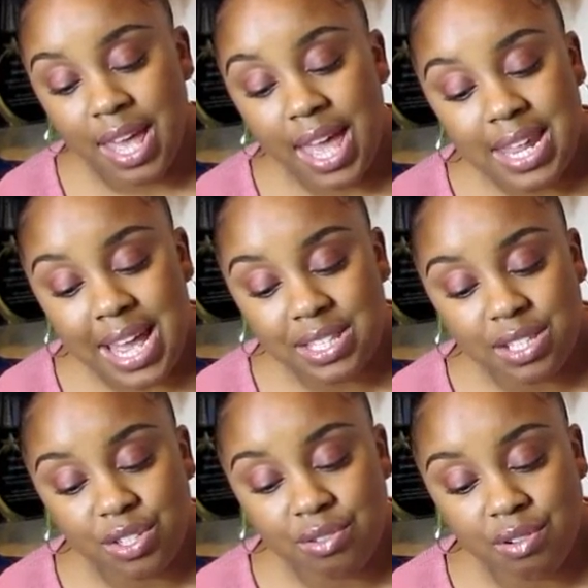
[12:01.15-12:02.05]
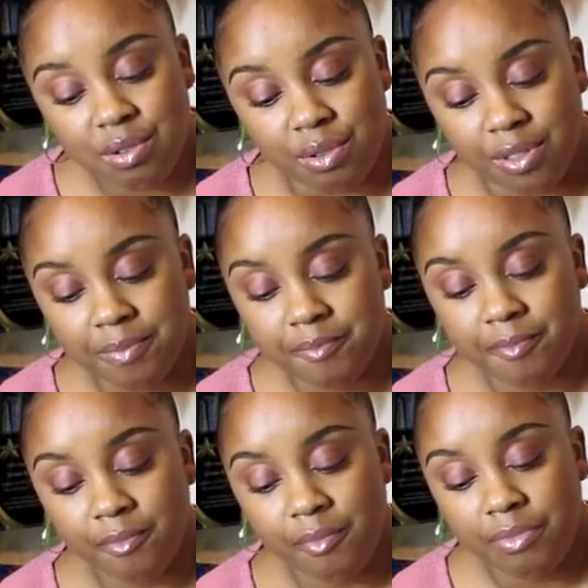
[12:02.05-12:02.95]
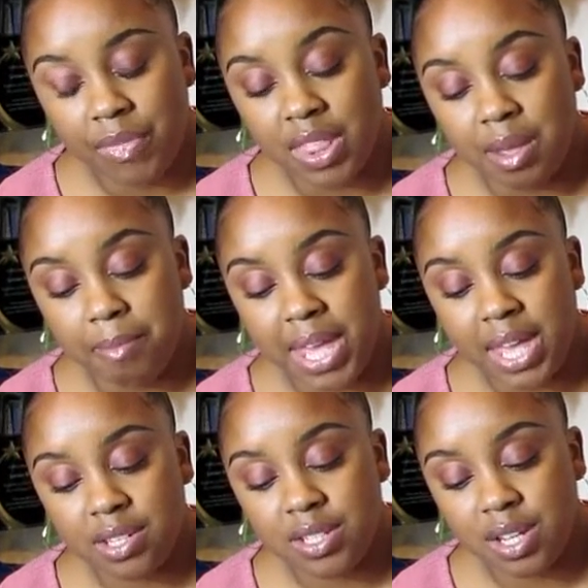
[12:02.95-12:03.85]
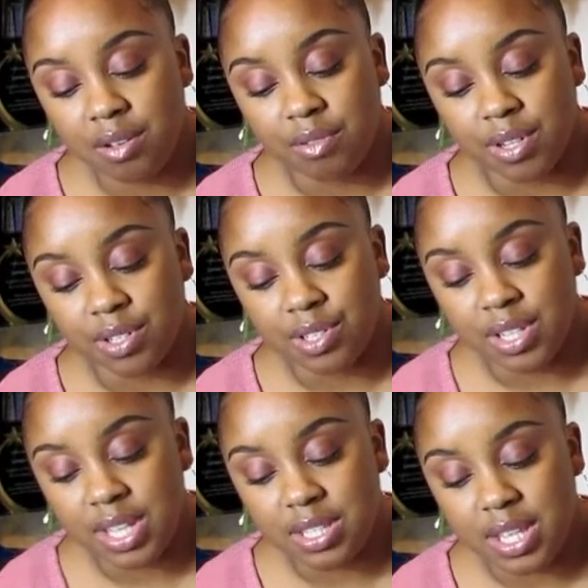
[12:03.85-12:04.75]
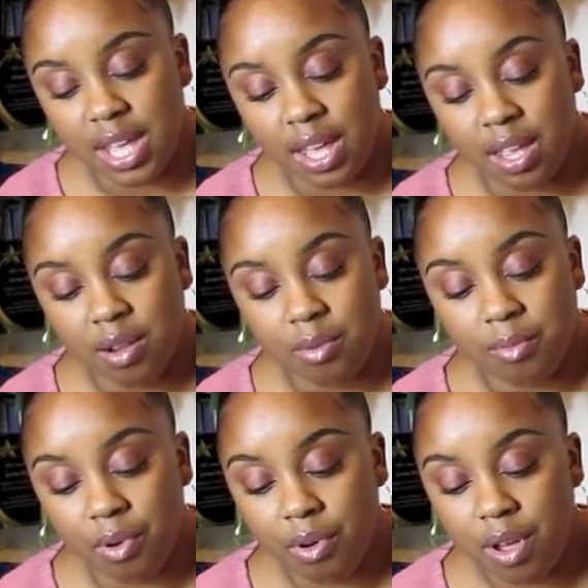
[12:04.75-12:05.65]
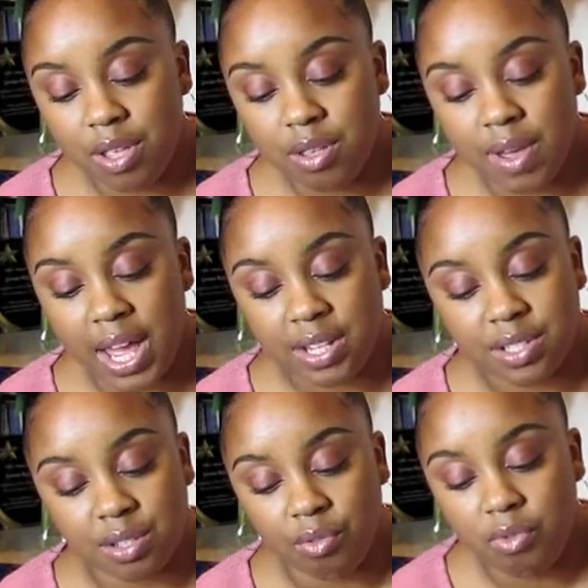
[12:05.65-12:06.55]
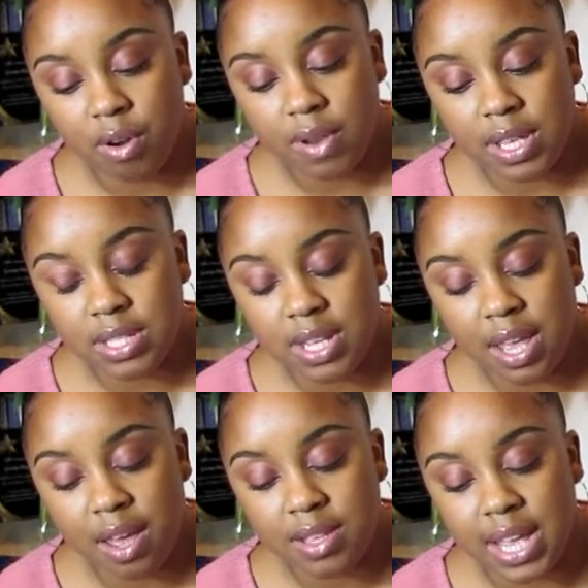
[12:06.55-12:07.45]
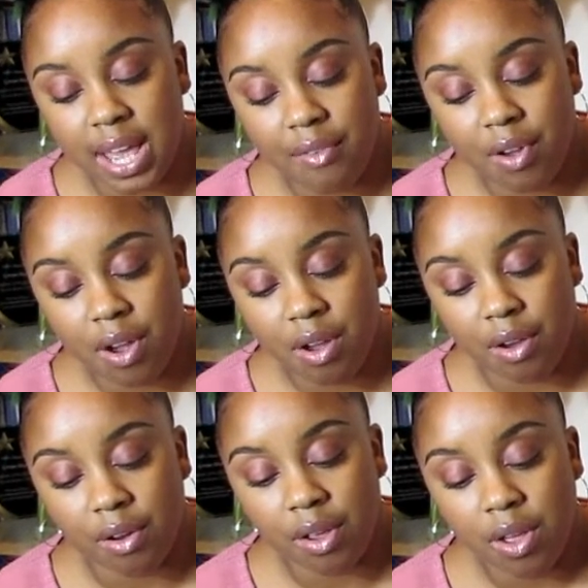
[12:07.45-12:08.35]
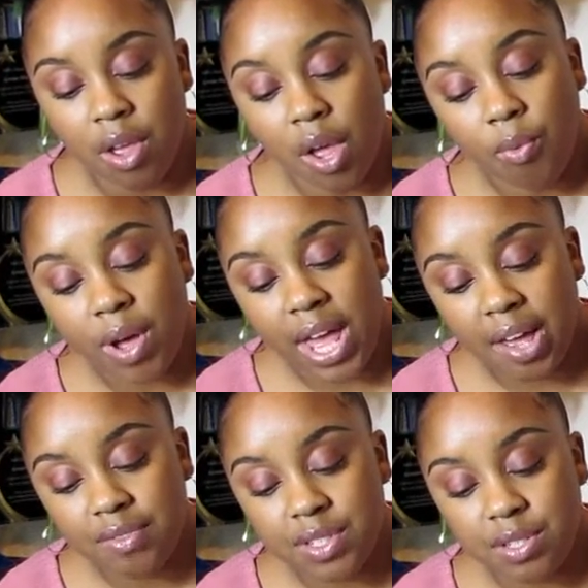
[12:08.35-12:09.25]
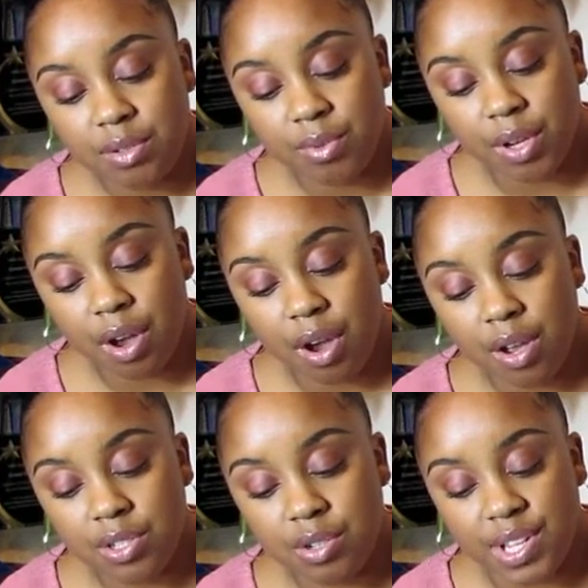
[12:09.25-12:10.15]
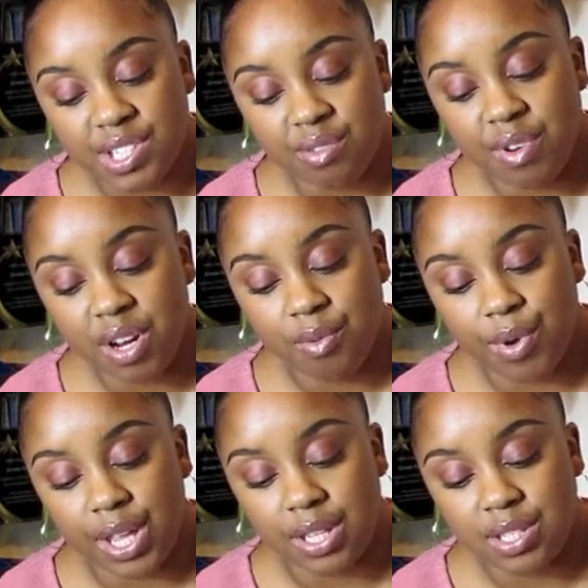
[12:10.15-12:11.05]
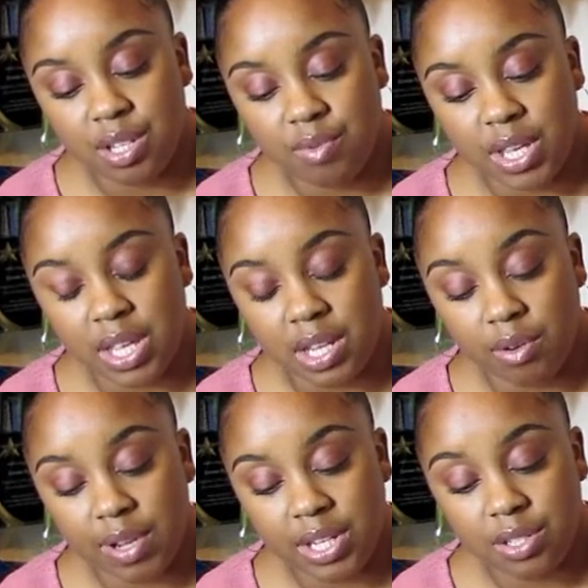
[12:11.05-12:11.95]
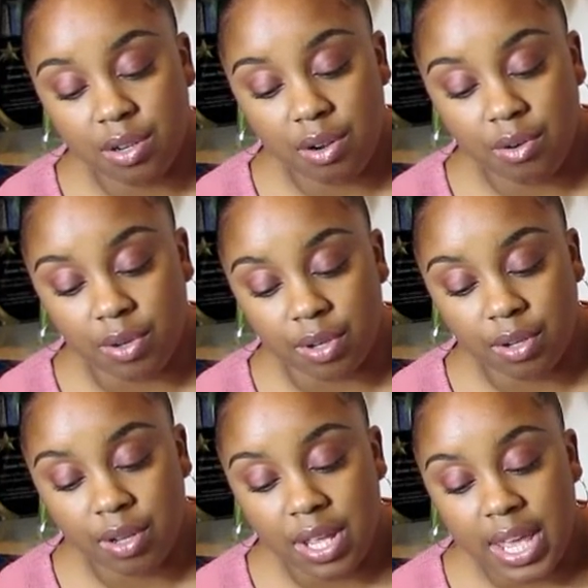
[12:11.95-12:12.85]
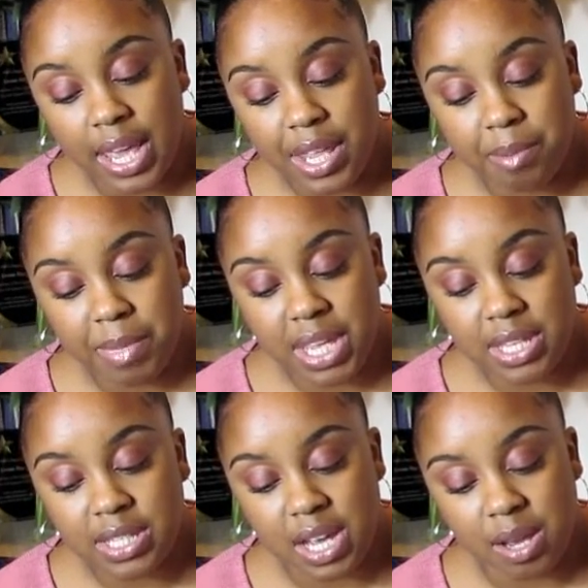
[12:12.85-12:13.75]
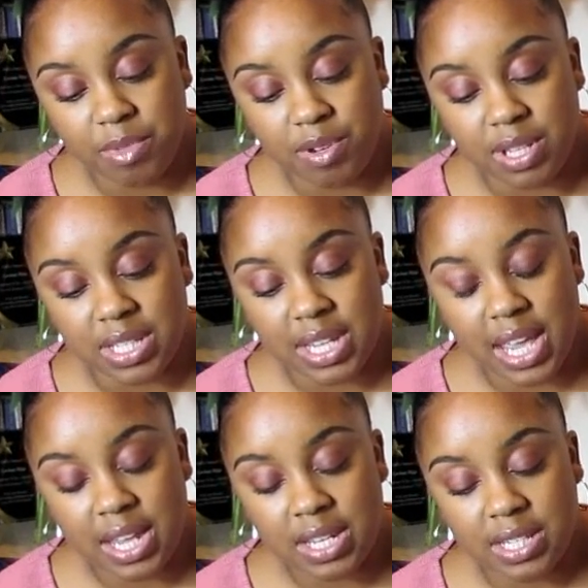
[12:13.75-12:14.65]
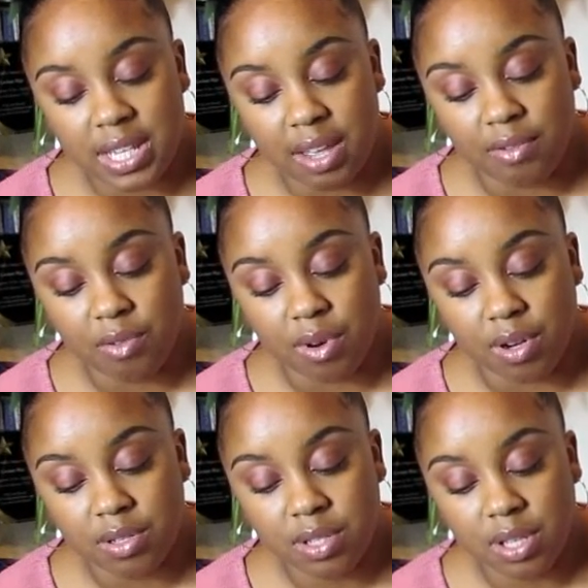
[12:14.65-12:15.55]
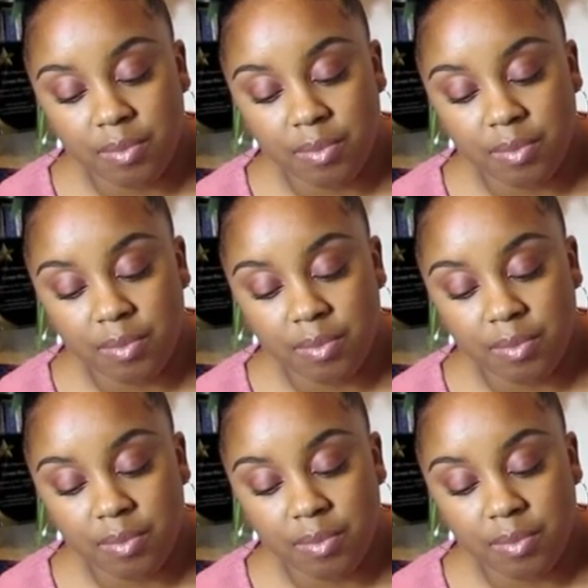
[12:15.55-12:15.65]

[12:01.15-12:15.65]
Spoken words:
And that's the truth. The man chuckled and shook his head. Boy, you has the queeriest tales I ever heard. We'll have to regard you as a runaway until we can locate your owner. In the meantime, you can stay in the slave quarters.